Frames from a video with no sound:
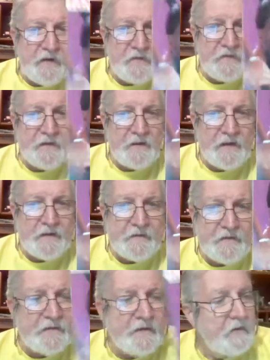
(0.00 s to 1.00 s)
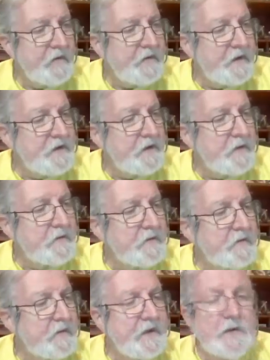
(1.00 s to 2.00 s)
or something like this where they did
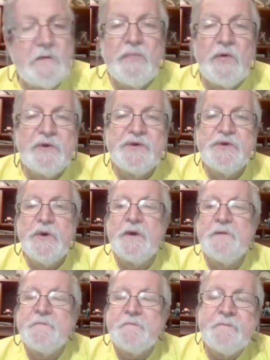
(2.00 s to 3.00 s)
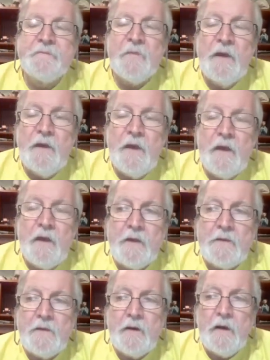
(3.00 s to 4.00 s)
a brochure
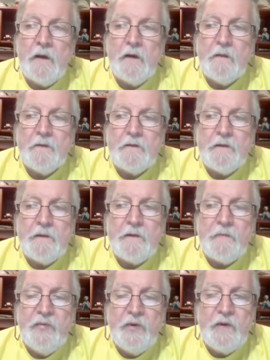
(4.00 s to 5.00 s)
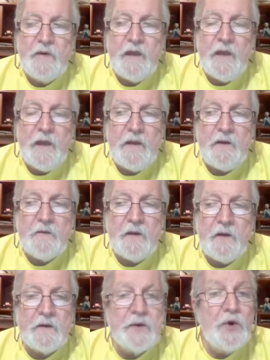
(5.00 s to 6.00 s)
and they put a
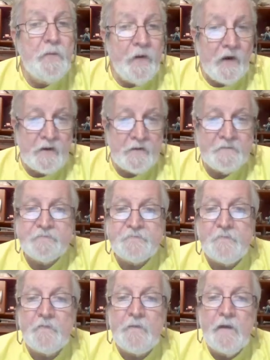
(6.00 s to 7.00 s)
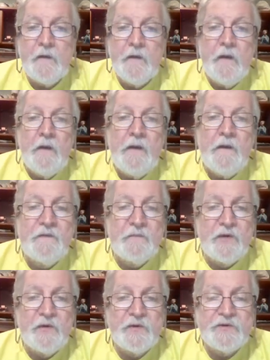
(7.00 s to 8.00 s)
coupon in the
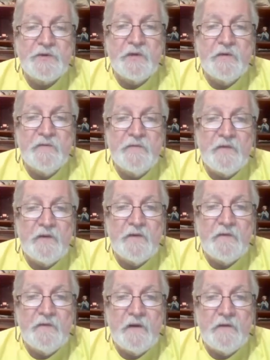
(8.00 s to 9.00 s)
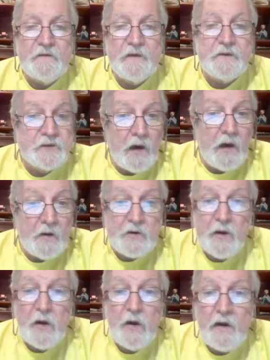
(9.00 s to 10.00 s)
brochure for
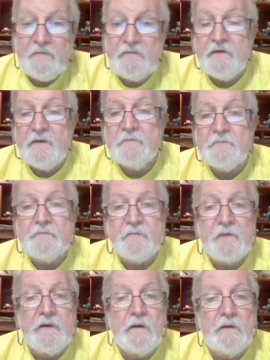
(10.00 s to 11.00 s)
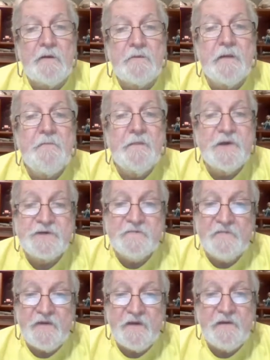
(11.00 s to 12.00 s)
$1 off
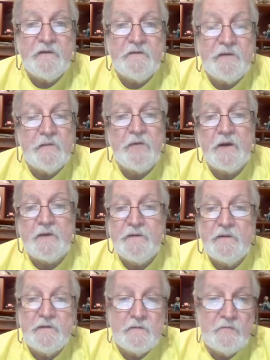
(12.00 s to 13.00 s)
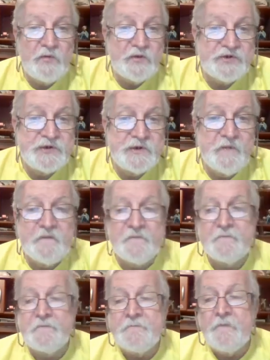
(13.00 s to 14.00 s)
admission fees if you brought the brochure with
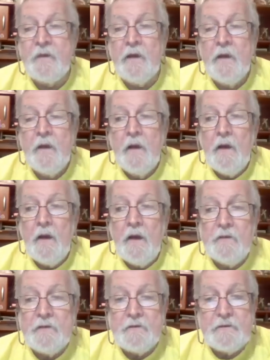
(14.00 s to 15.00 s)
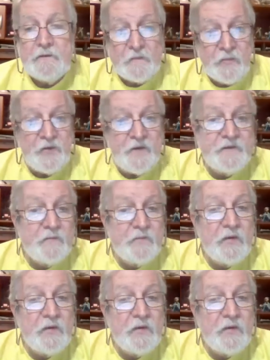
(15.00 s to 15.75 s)
them. To print the